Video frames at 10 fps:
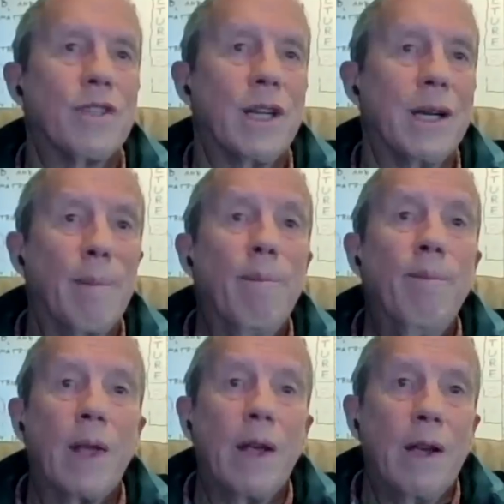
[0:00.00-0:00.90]
time
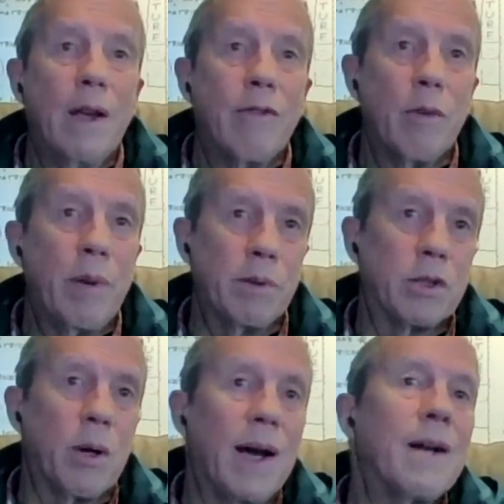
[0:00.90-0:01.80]
for
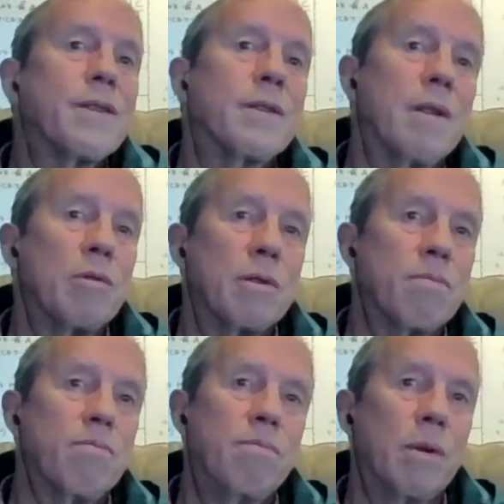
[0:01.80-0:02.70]
people to ask
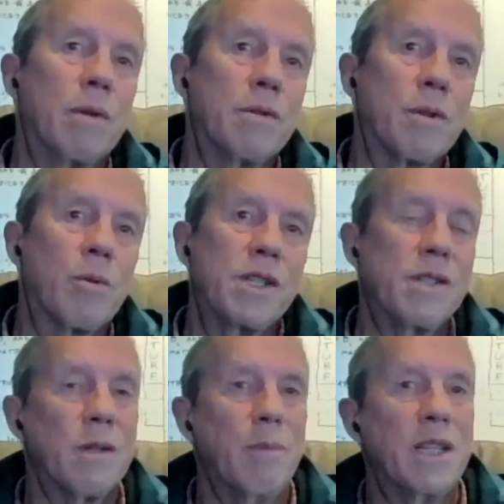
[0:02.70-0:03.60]
those you know, those
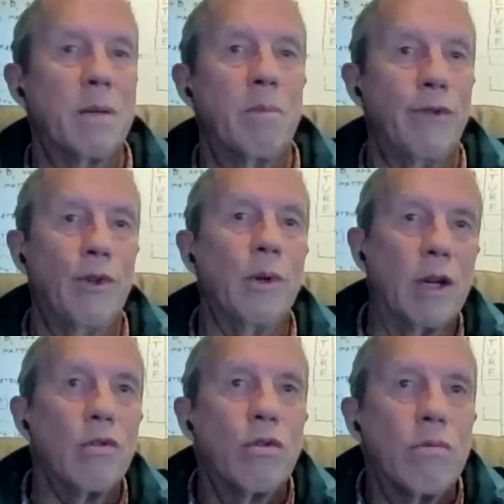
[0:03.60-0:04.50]
questions I mentioned before.
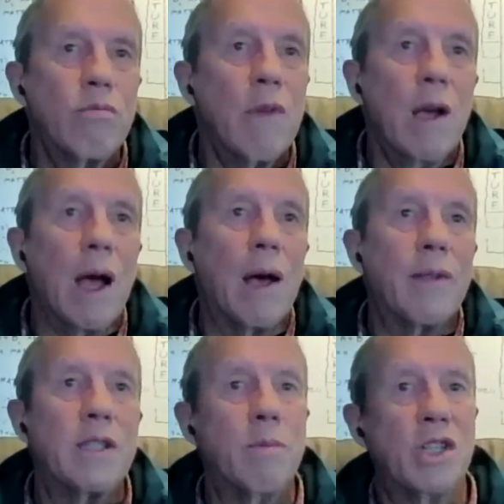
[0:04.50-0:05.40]
You know, are
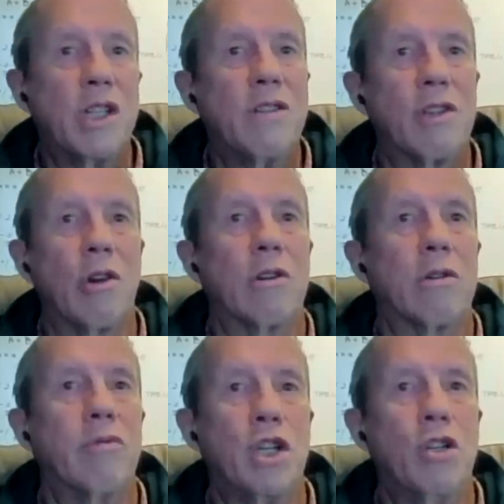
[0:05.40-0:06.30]
these machines going
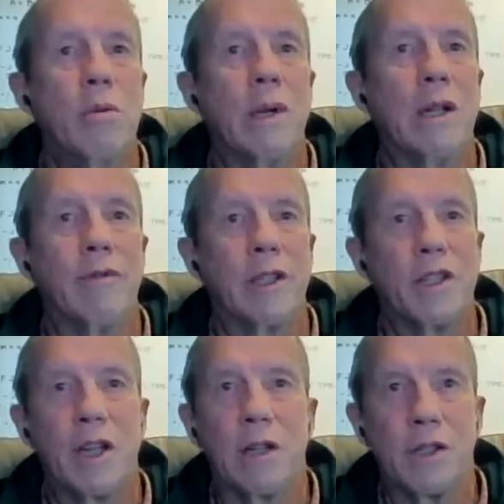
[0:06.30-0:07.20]
to reach human level
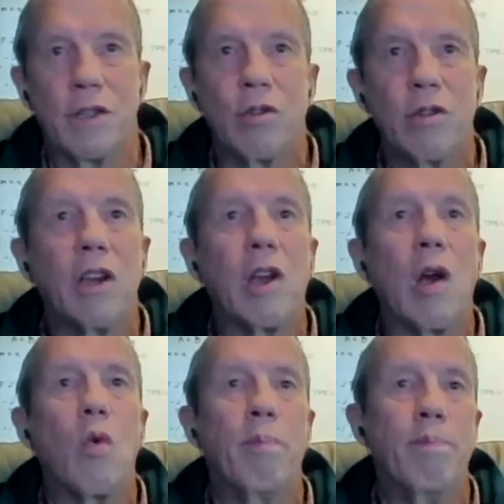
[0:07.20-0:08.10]
intelligence? Could they
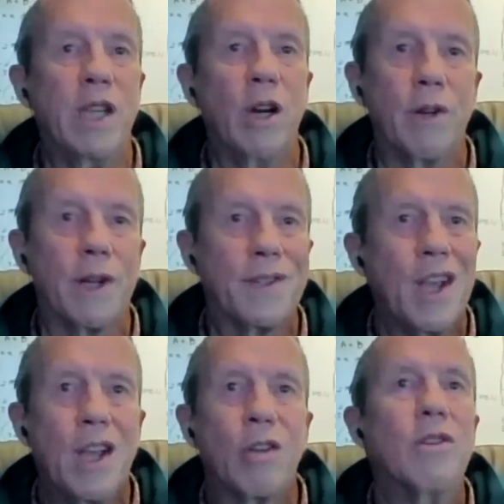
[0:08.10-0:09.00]
go beyond us?
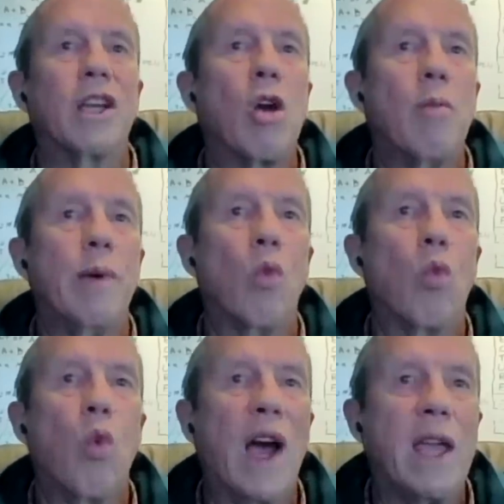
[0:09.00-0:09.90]
Could they go be
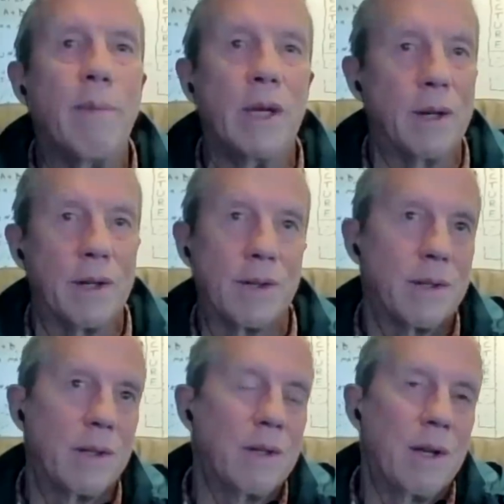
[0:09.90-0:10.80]
way beyond
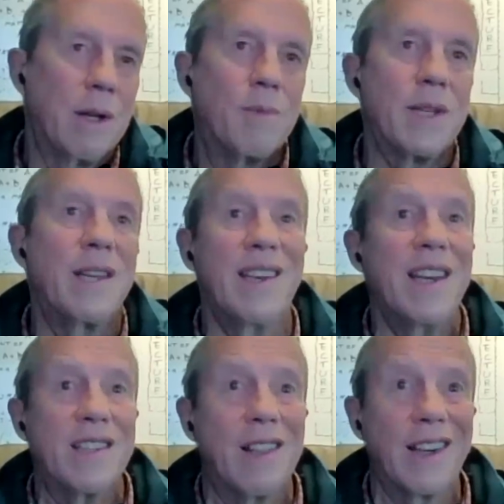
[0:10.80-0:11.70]
us? And, and I'm saying
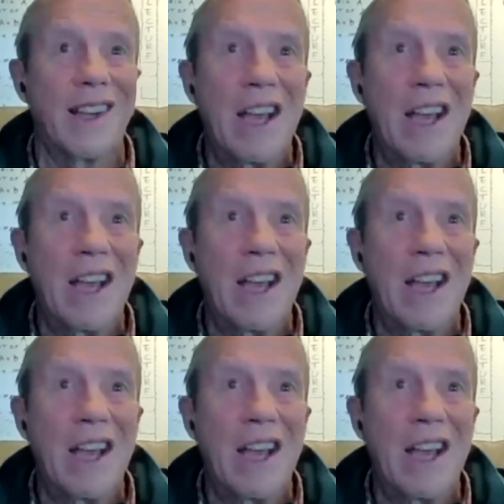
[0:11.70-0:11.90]
yes, like